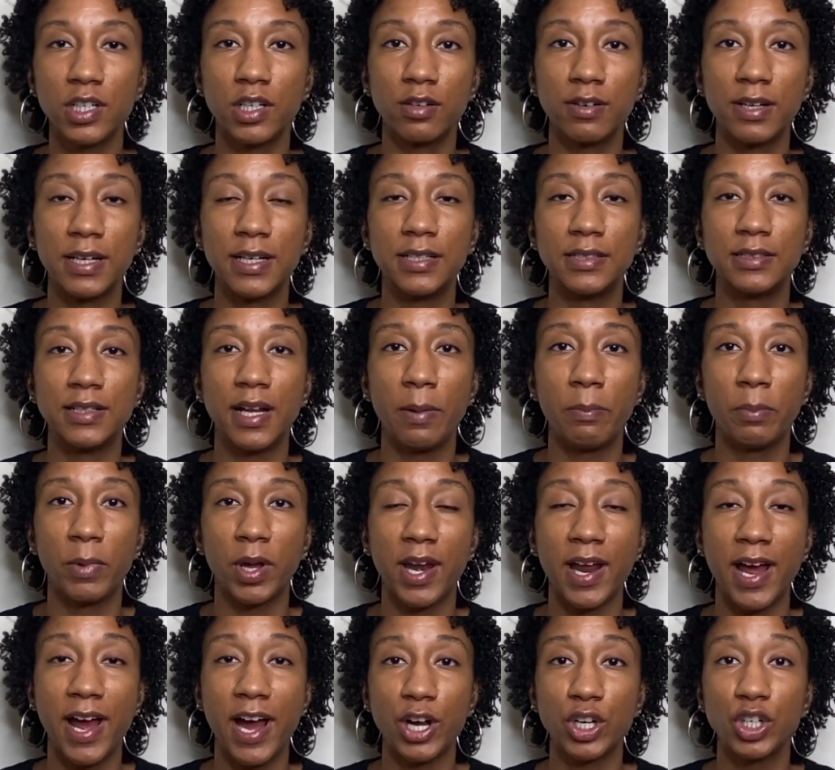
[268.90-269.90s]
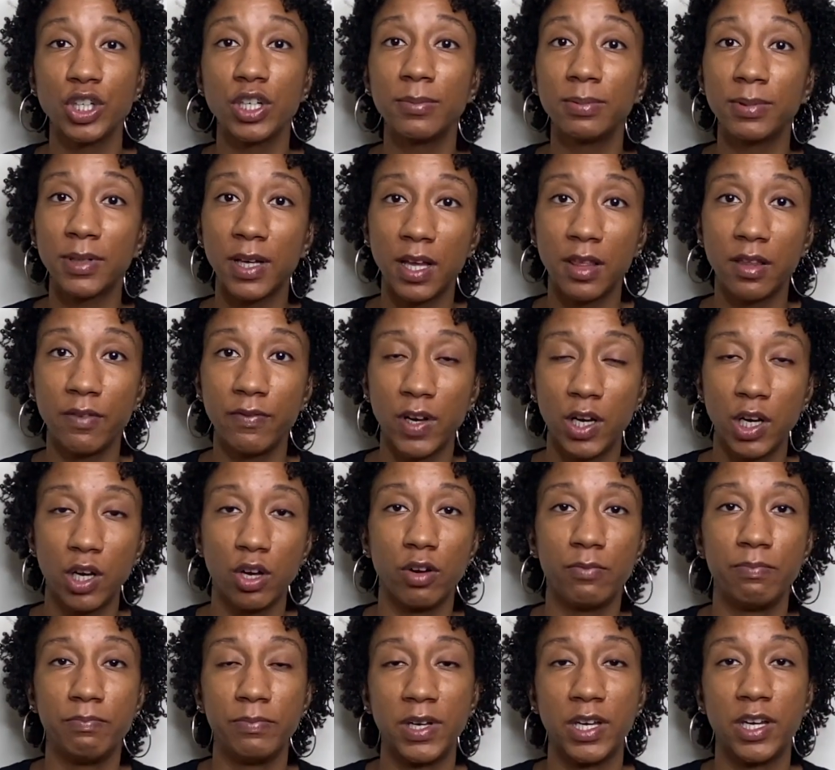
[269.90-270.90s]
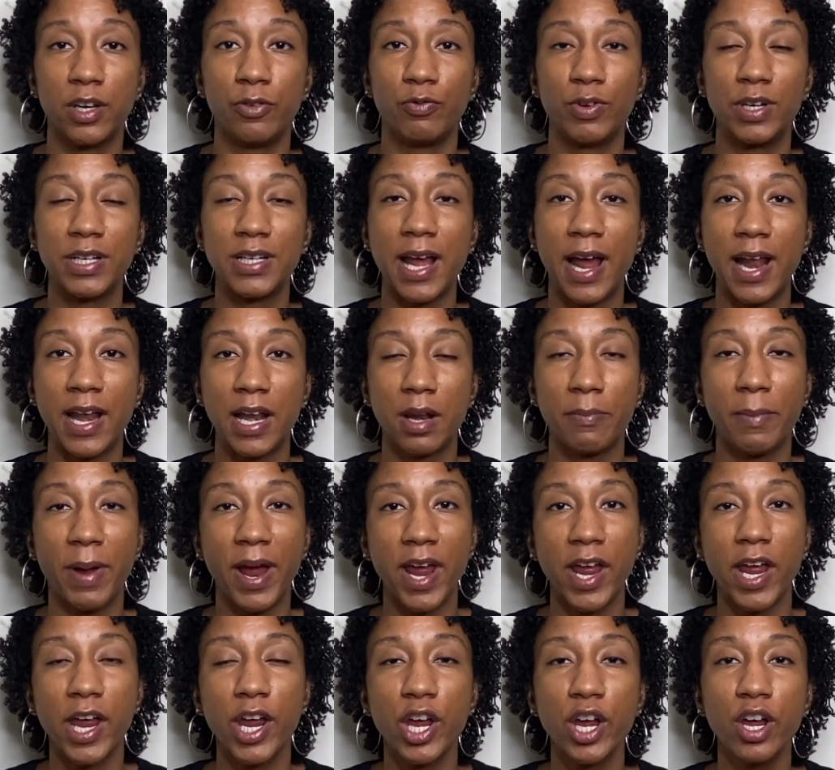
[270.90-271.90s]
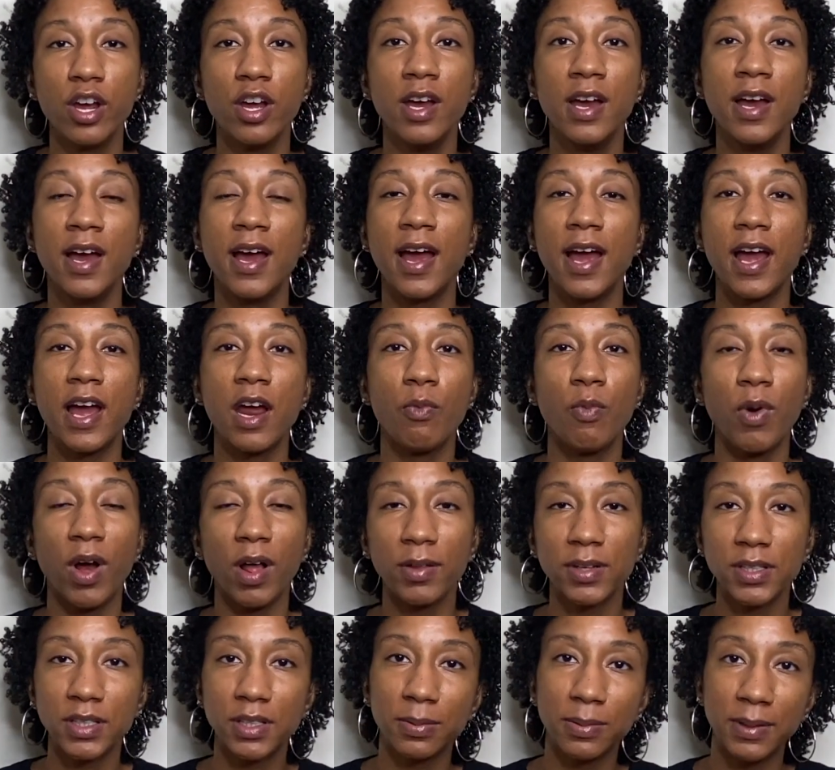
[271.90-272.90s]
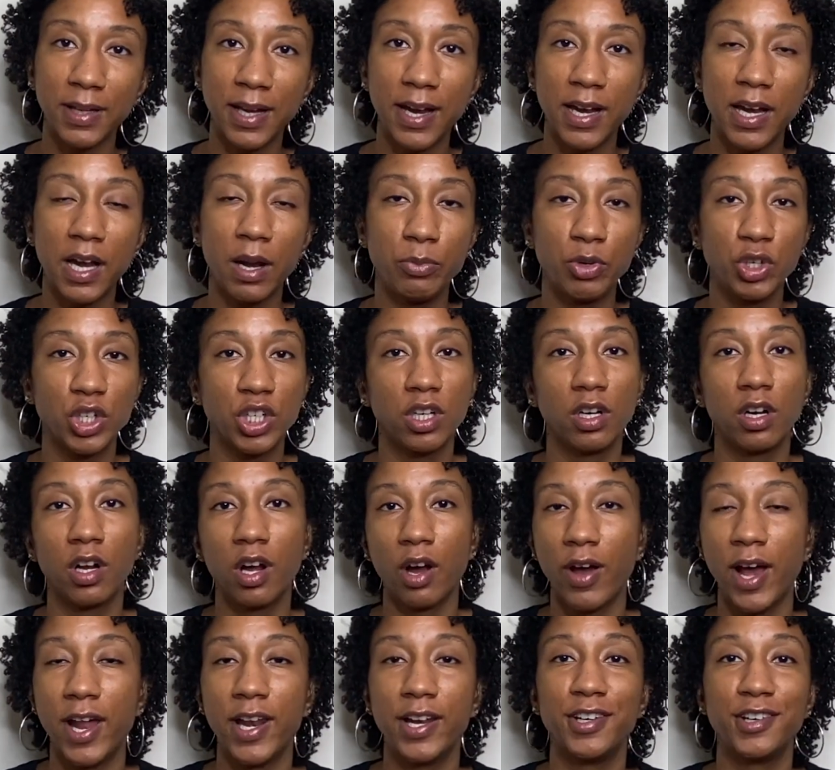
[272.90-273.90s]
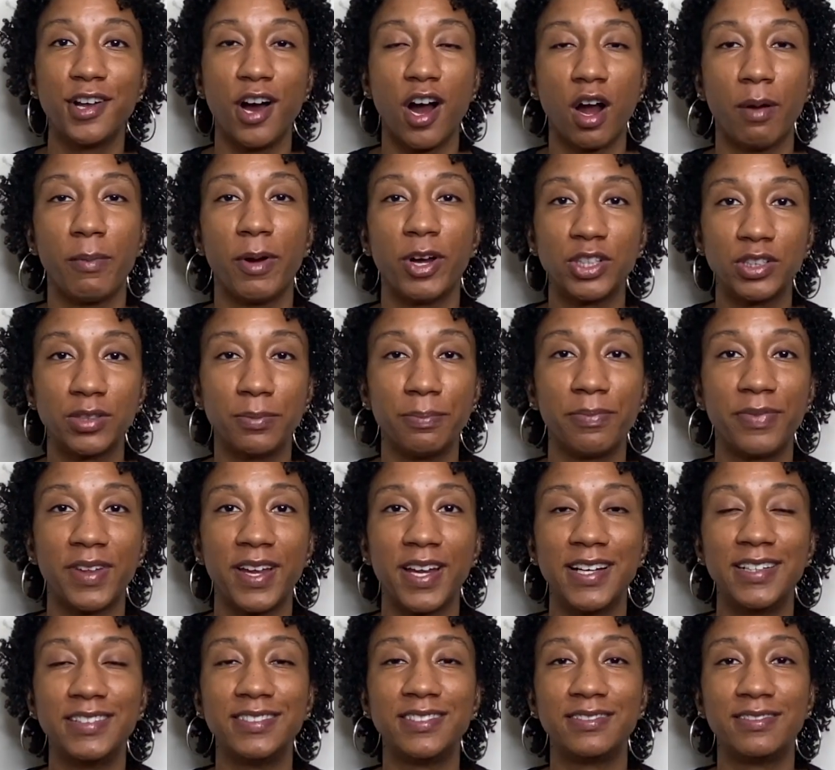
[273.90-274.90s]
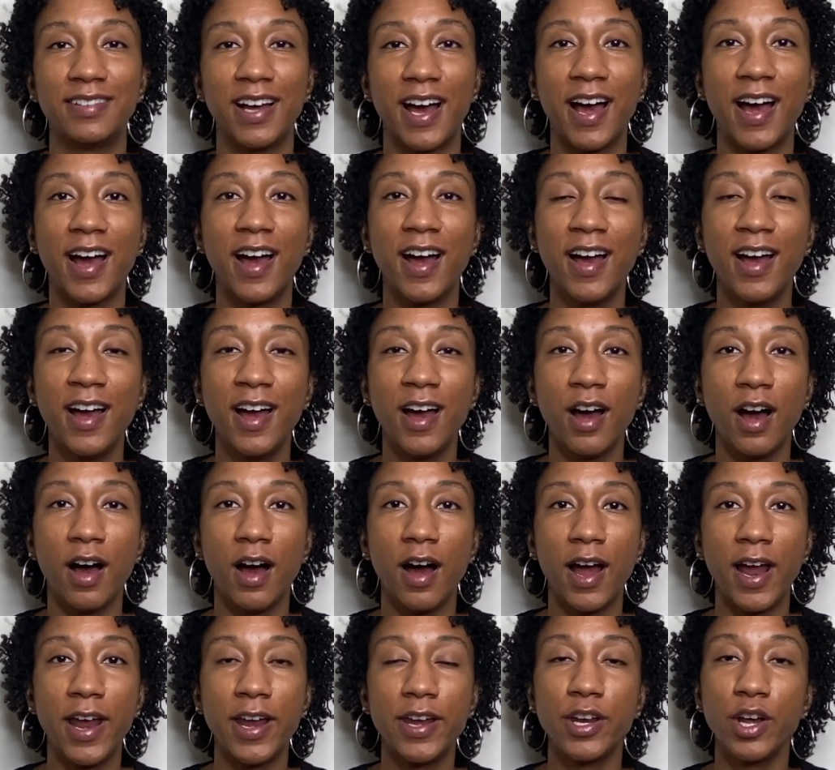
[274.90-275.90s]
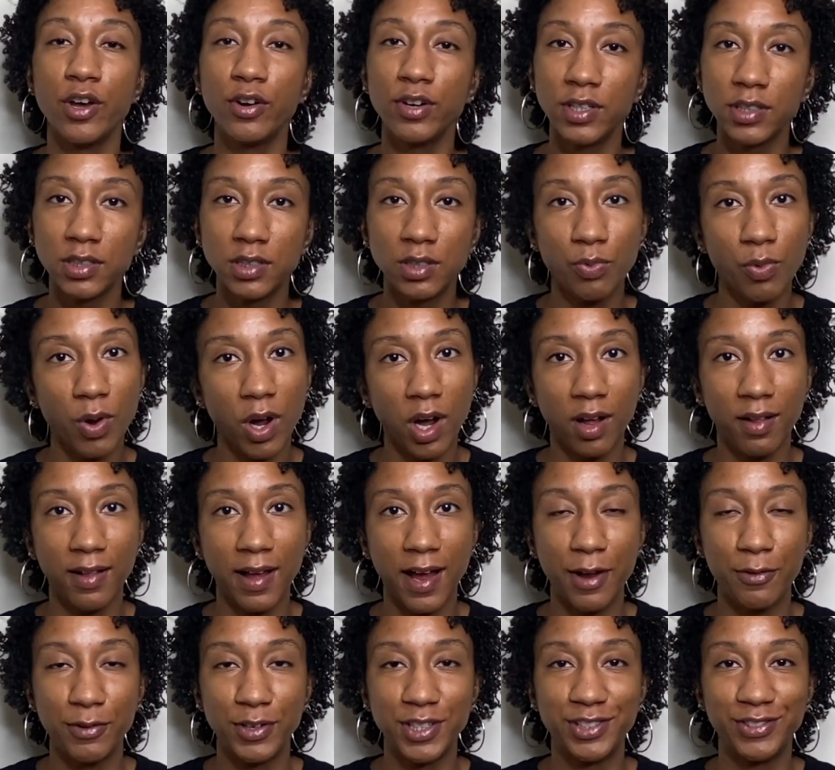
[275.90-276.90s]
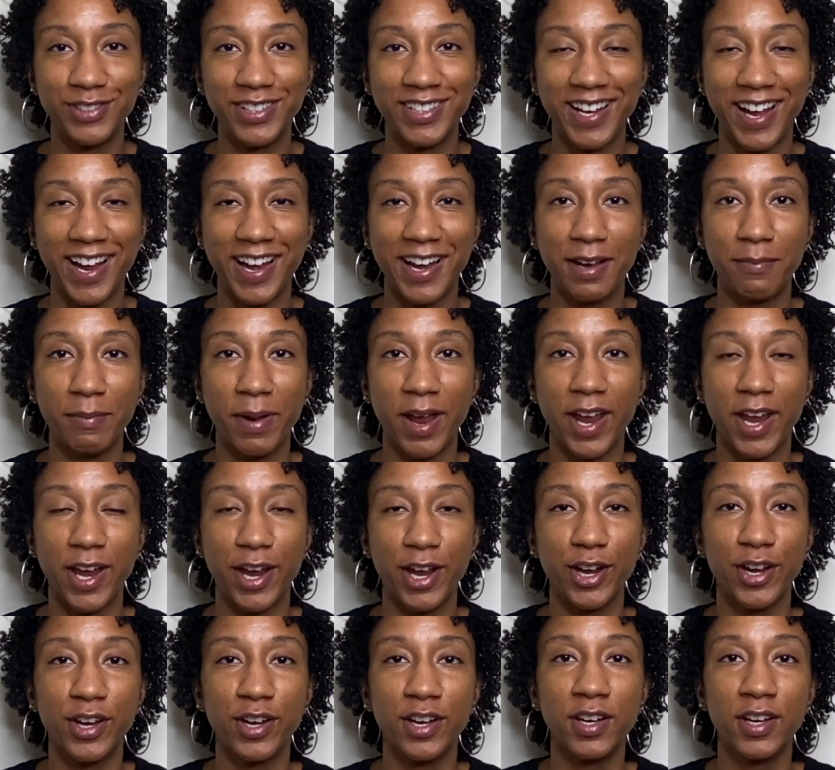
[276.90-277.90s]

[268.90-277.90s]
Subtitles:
is I'm going to actually play the video of me retightening my hair, and while it's playing, I'm just going to go ahead and talk about some things that I noticed while I was retightening my hair.